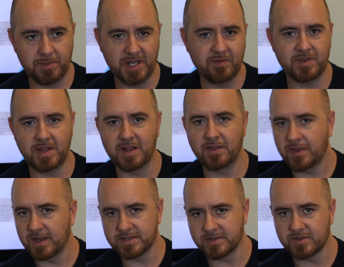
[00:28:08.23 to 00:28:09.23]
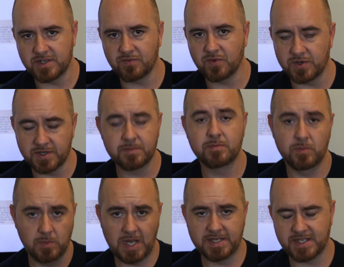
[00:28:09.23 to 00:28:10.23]
But even then, things are different
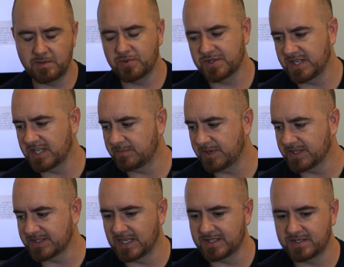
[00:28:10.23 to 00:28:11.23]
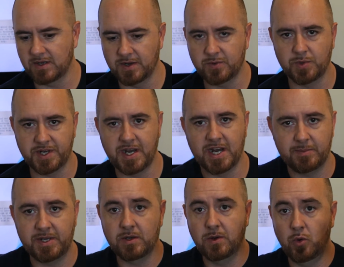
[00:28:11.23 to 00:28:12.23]
as they present because that's not what
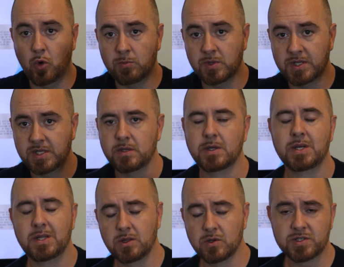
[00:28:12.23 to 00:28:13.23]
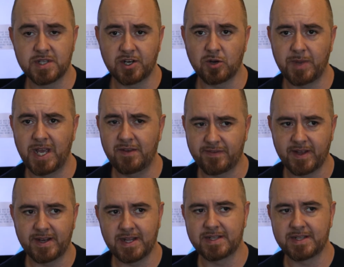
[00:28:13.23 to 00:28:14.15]
anatomy normally looks like or behaves like.